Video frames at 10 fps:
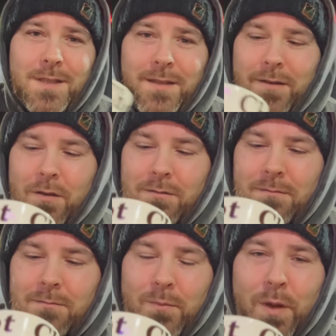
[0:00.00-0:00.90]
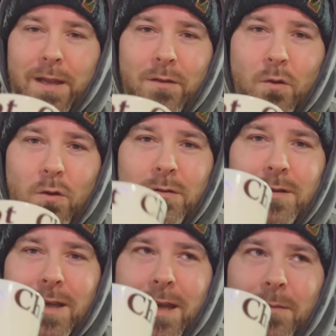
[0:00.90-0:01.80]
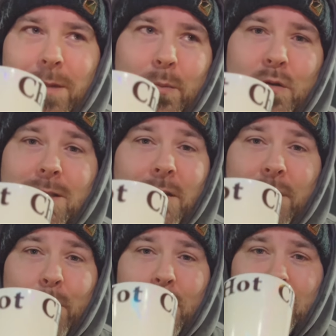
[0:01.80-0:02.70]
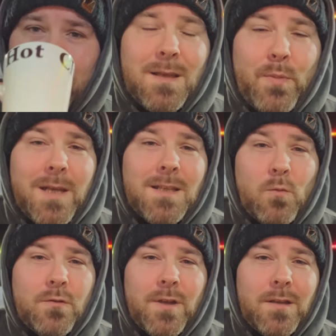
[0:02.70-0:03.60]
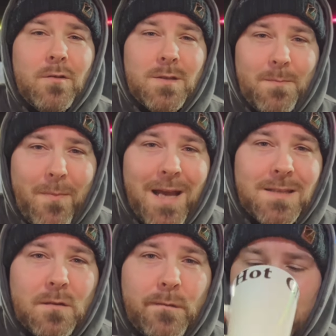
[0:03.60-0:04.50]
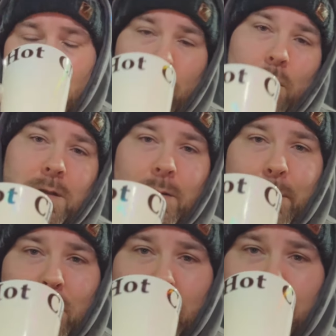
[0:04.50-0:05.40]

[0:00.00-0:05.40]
down pretty low, about £70. The price of wood right now is massive, or it was when I built the